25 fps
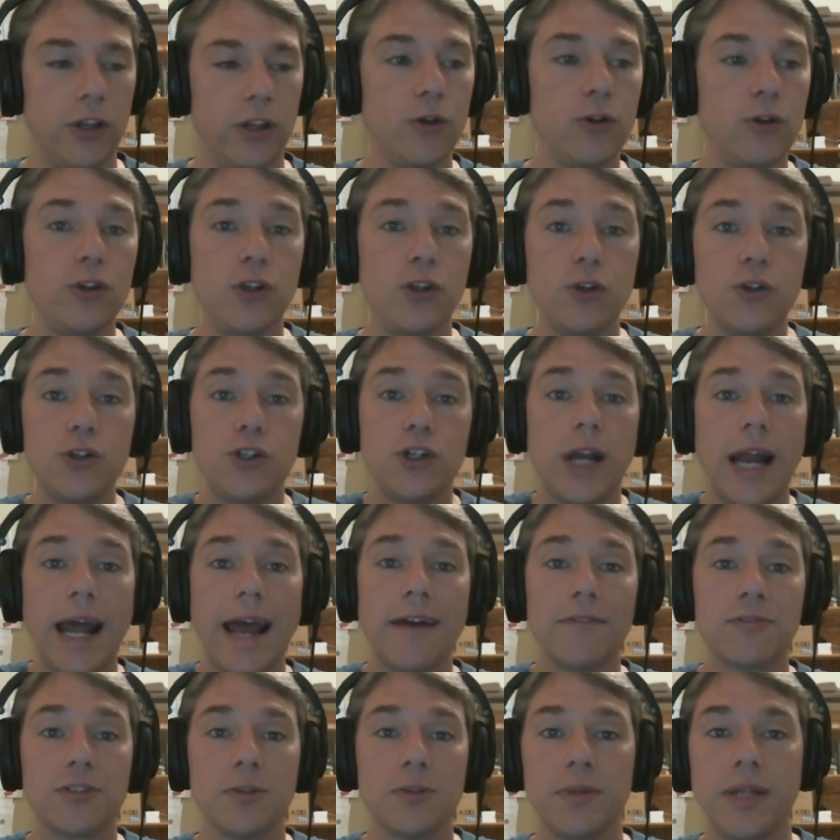You should
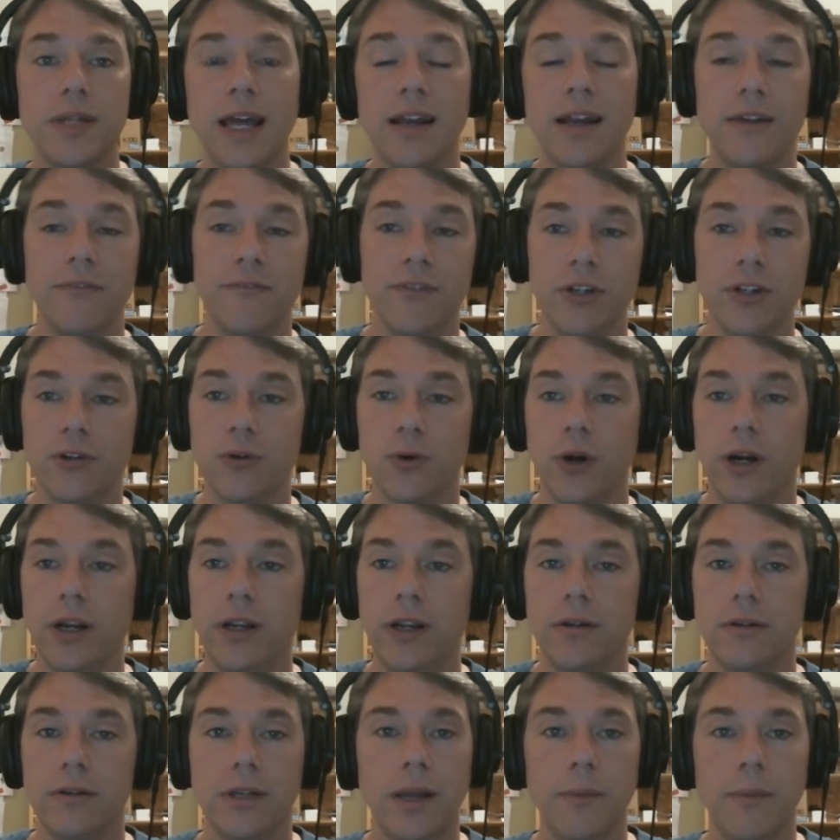have some dead inventory,
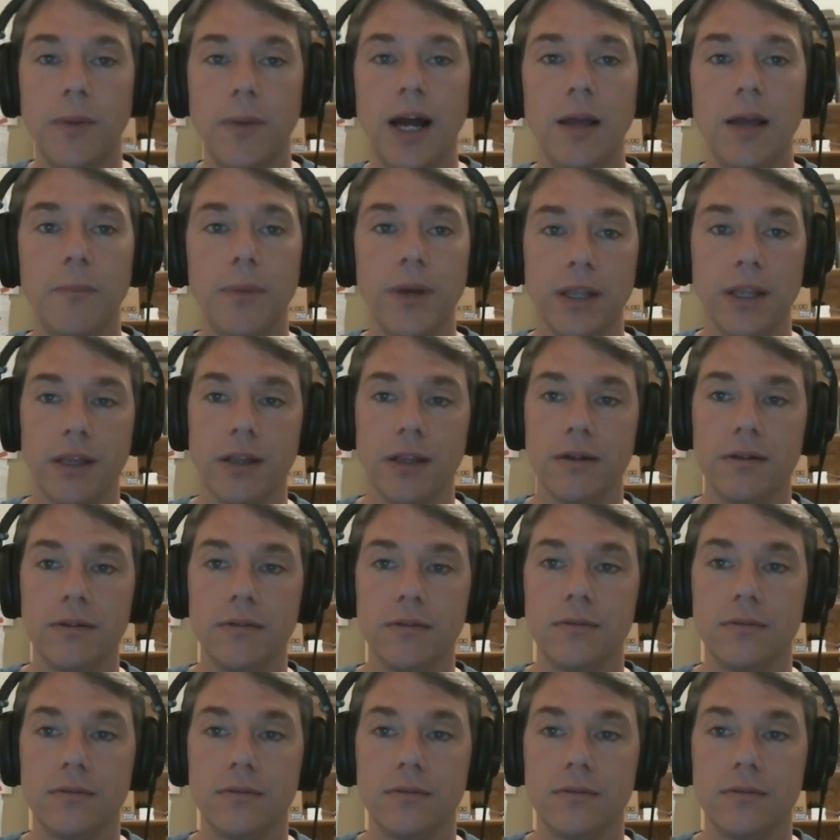in my opinion.